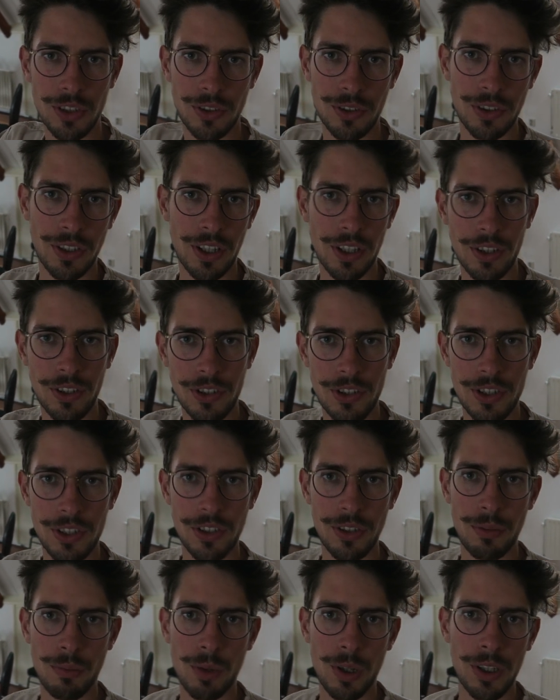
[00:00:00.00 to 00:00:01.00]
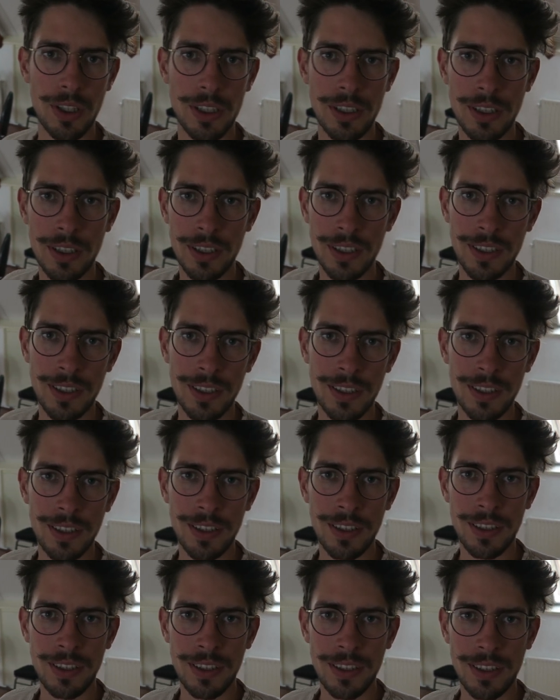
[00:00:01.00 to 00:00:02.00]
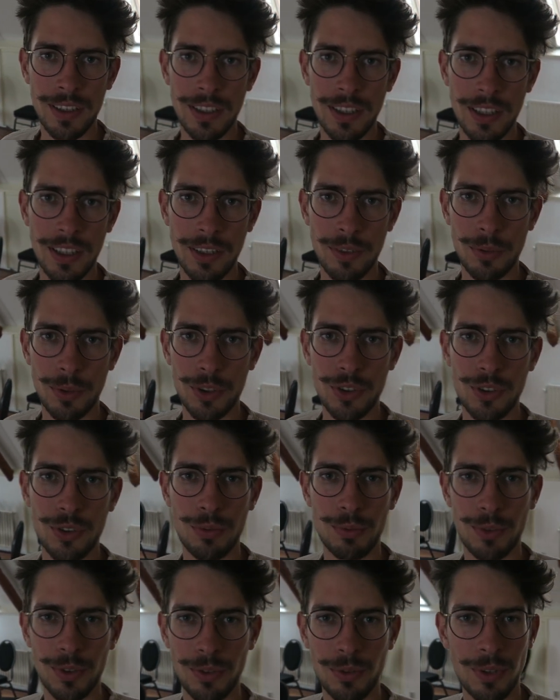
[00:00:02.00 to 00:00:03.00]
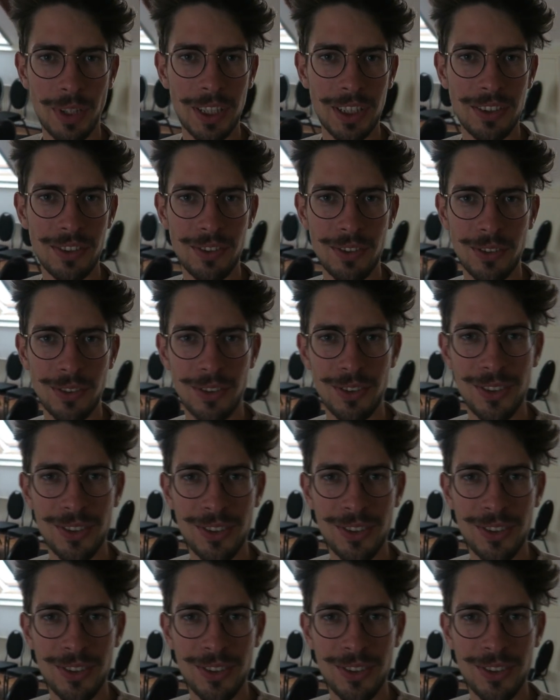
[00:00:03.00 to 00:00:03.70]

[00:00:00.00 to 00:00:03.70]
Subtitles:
or the energy in your body. And it was super great to